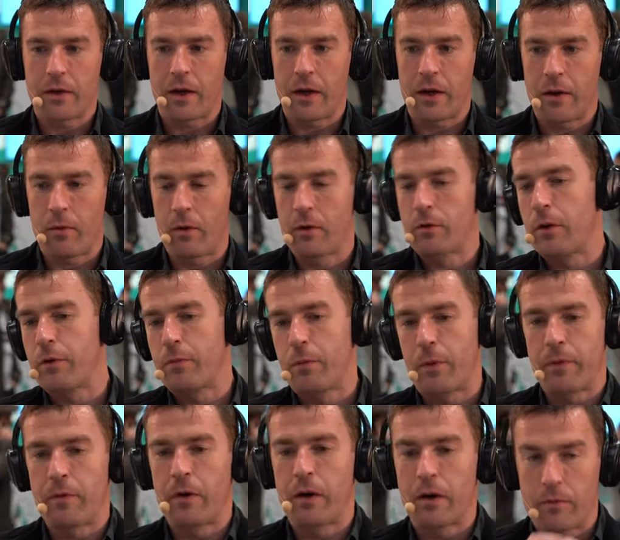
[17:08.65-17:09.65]
Uh, well, growth
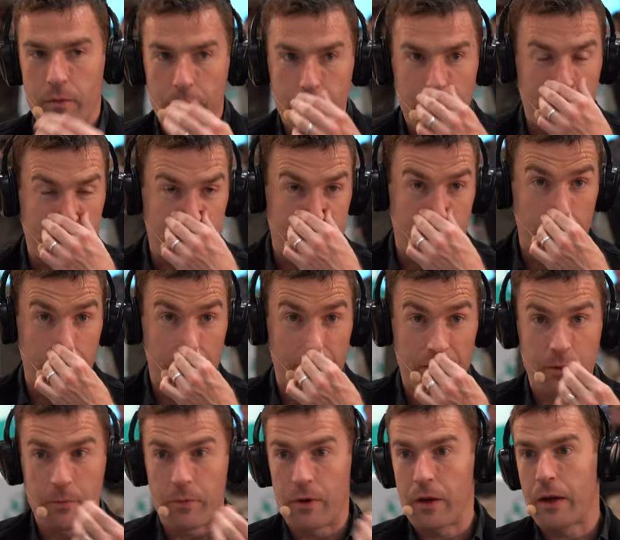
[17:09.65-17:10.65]
probably right, bad example
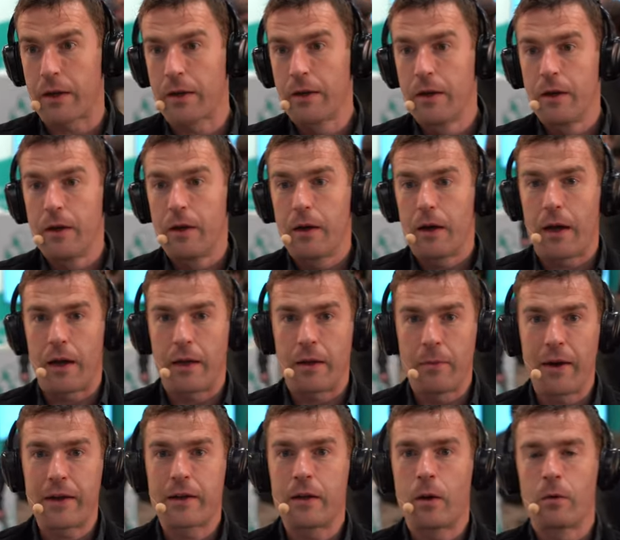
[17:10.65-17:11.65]
for you, but like uh,
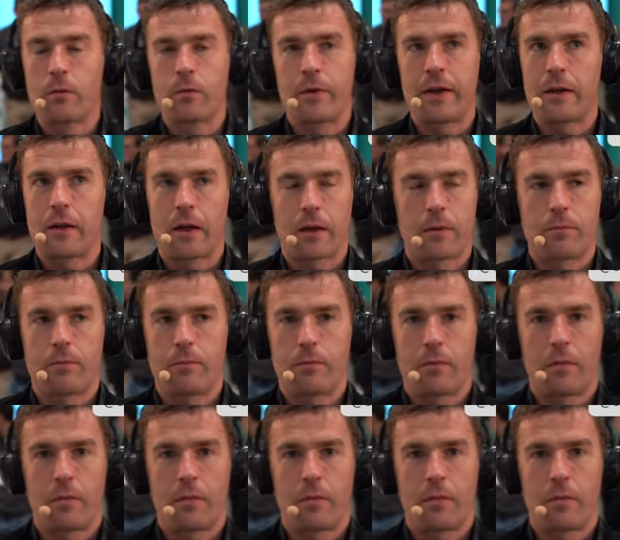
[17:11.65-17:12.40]
you might go and read like